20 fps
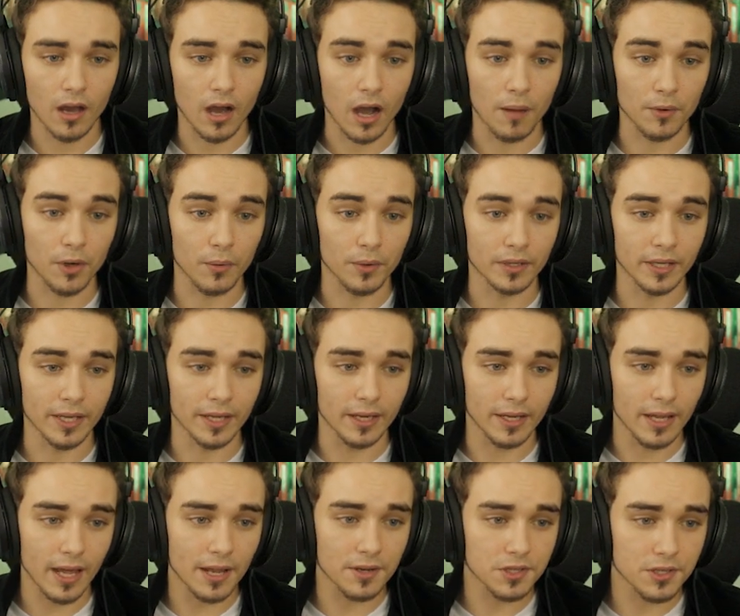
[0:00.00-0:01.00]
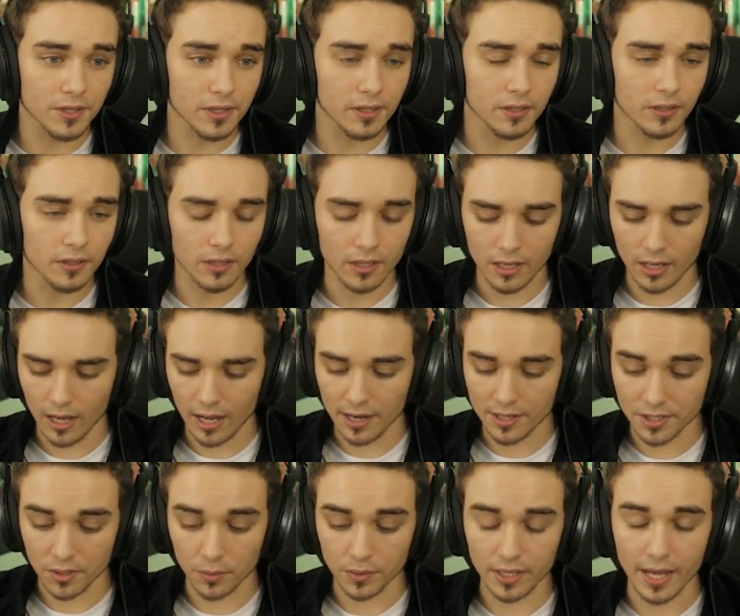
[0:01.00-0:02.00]
I'm going to hit enter, and
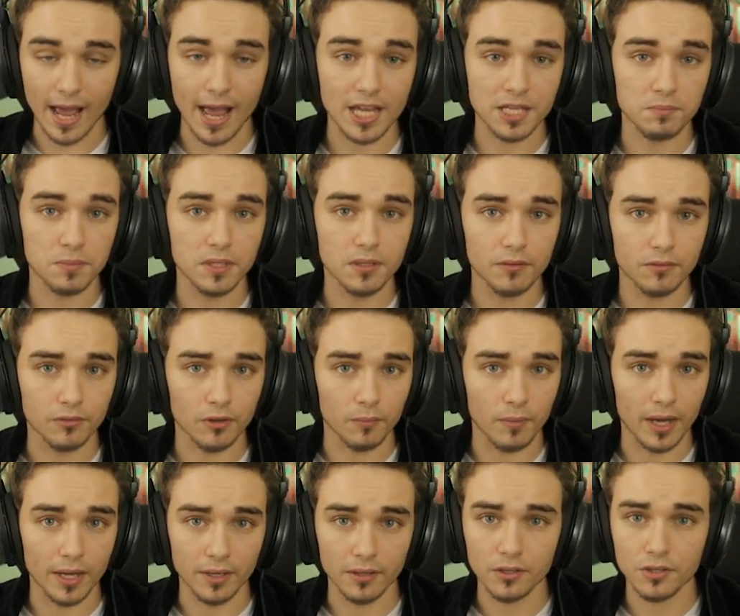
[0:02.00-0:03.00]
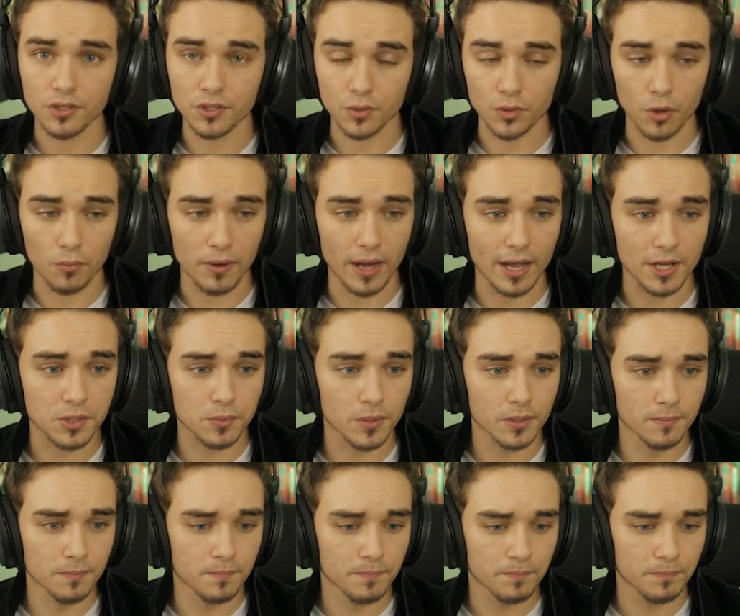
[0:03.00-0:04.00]
it's going to ask me for my sudo password.